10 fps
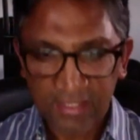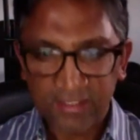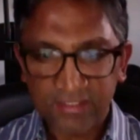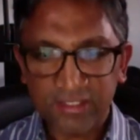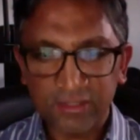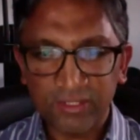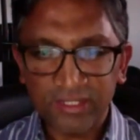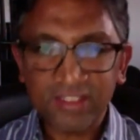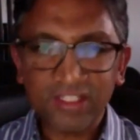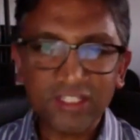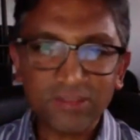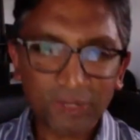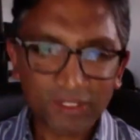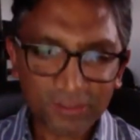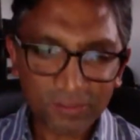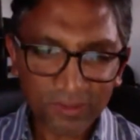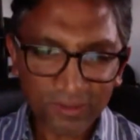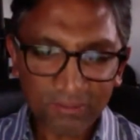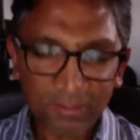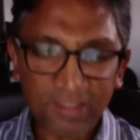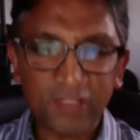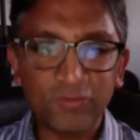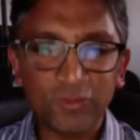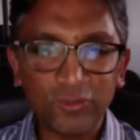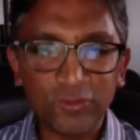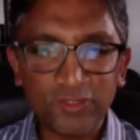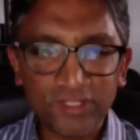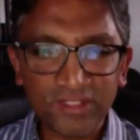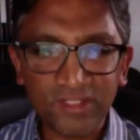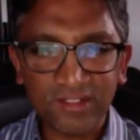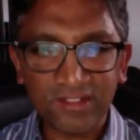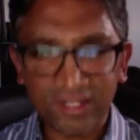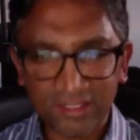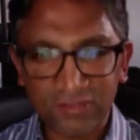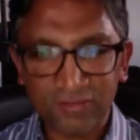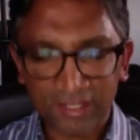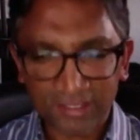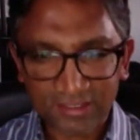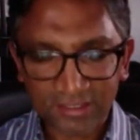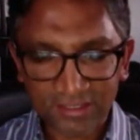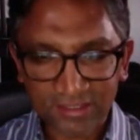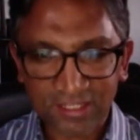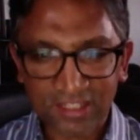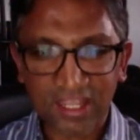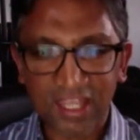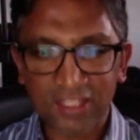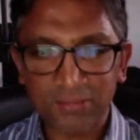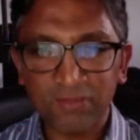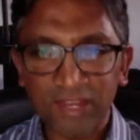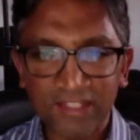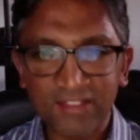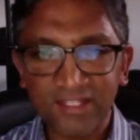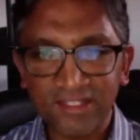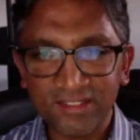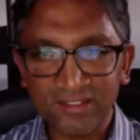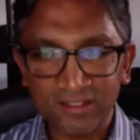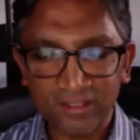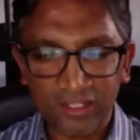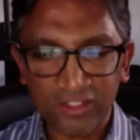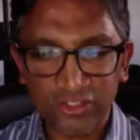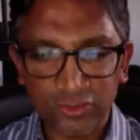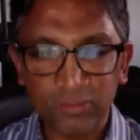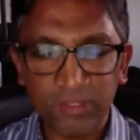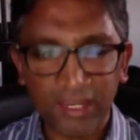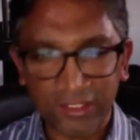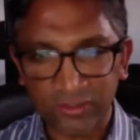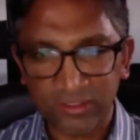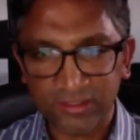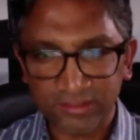So right. yes, it right. is possible, but if you're using the correct devices that has been validated, it should be accurate.